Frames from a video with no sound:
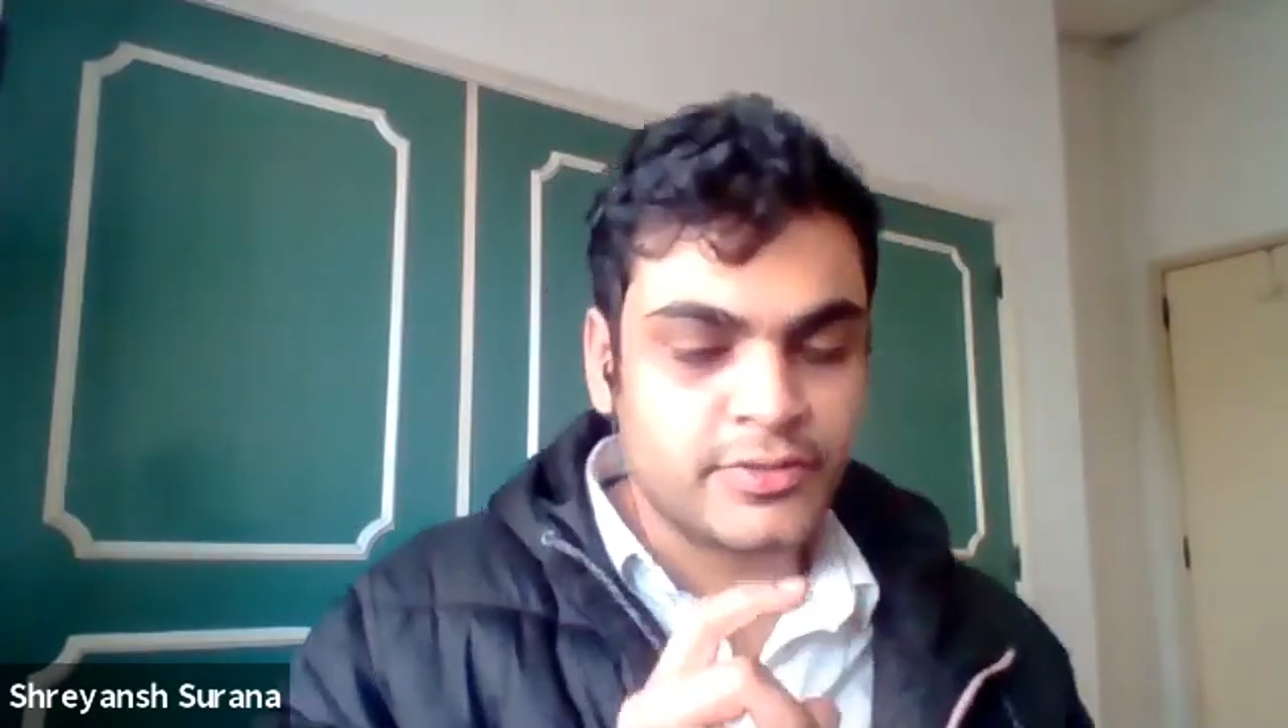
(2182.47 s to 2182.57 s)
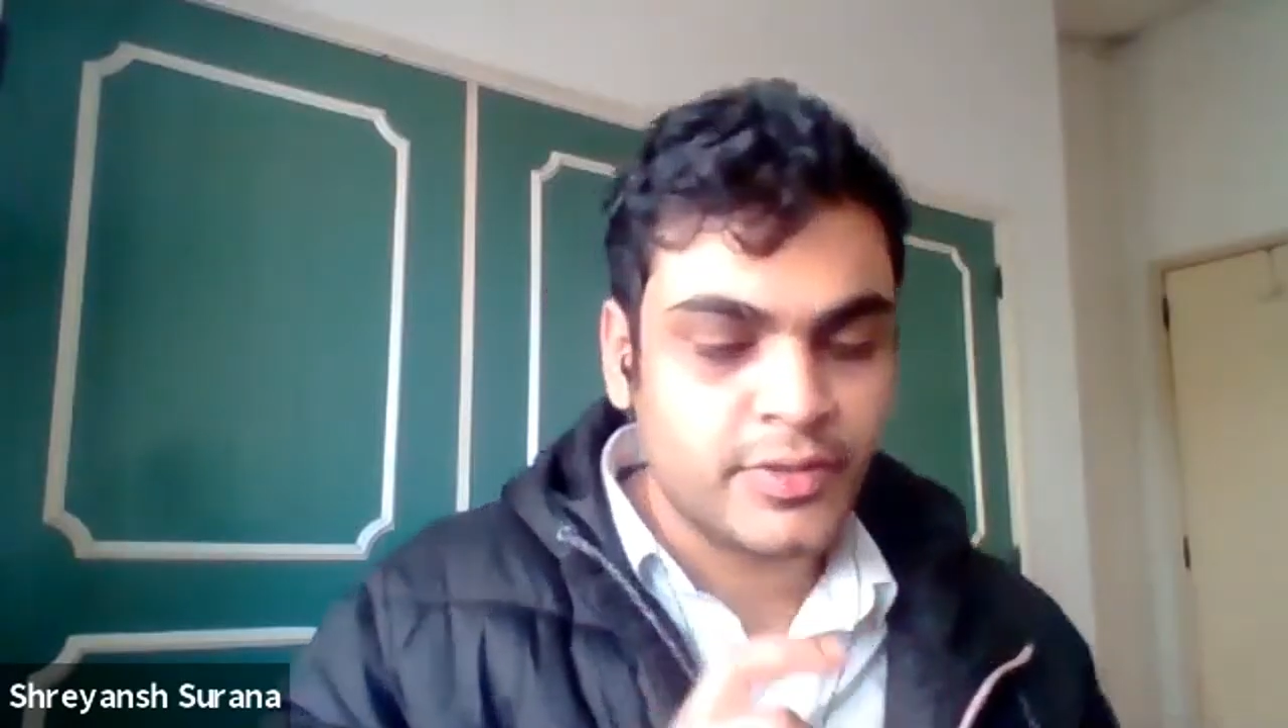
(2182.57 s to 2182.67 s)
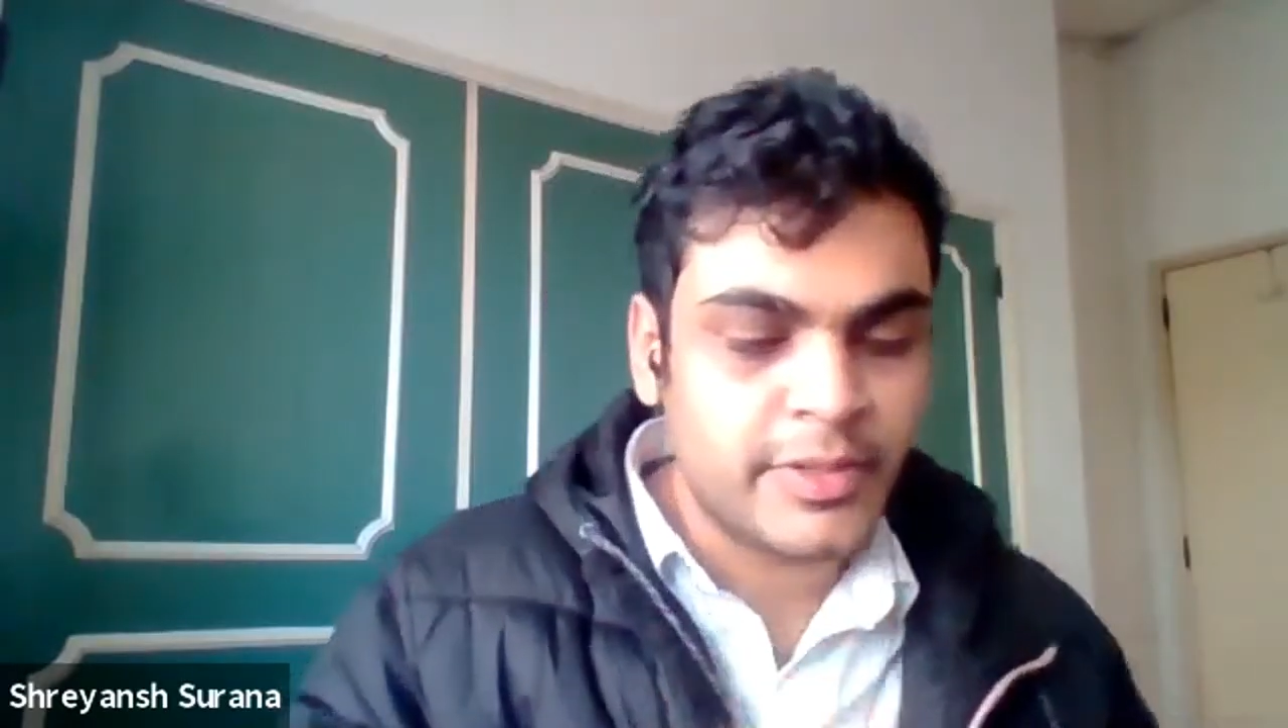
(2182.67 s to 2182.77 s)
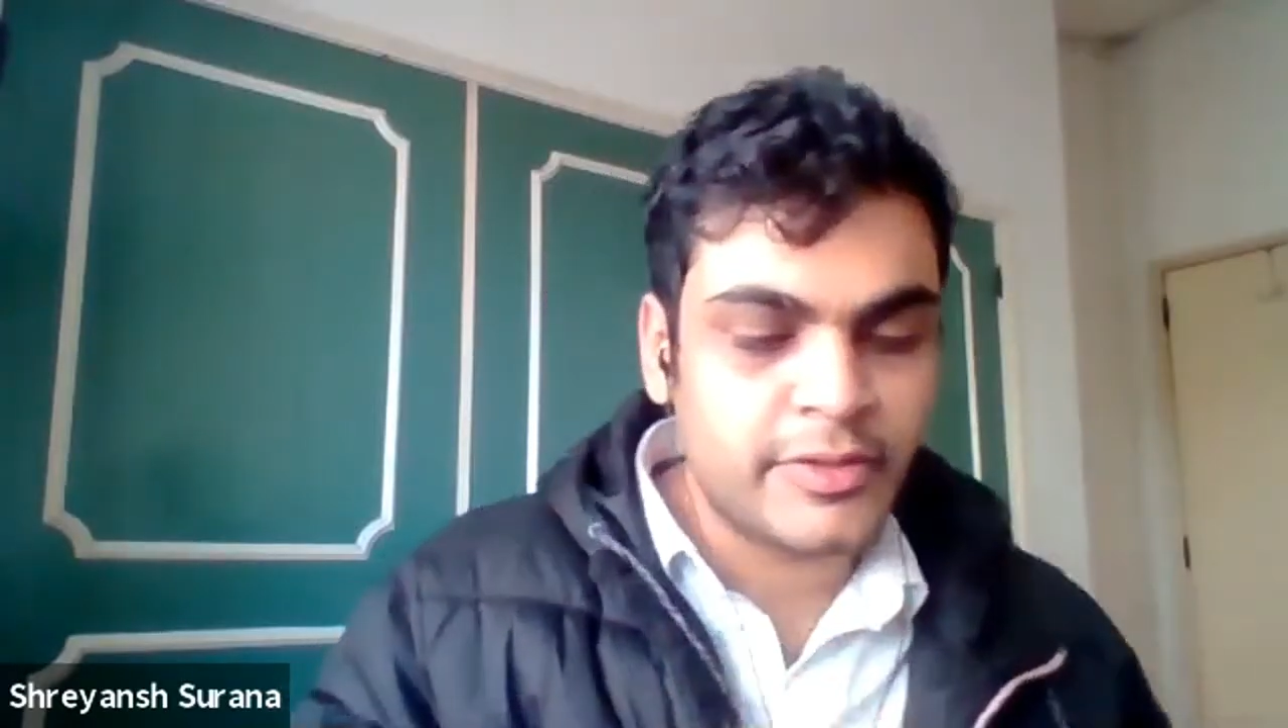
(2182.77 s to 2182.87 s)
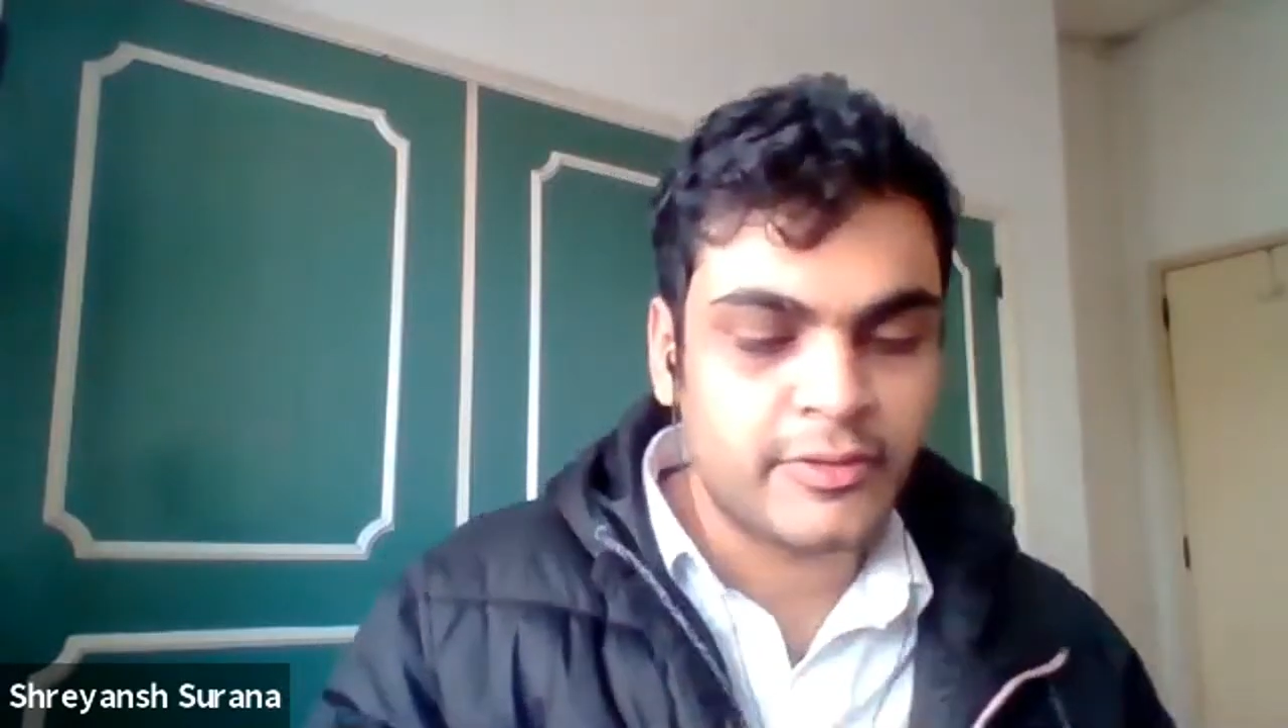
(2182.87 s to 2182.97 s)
about the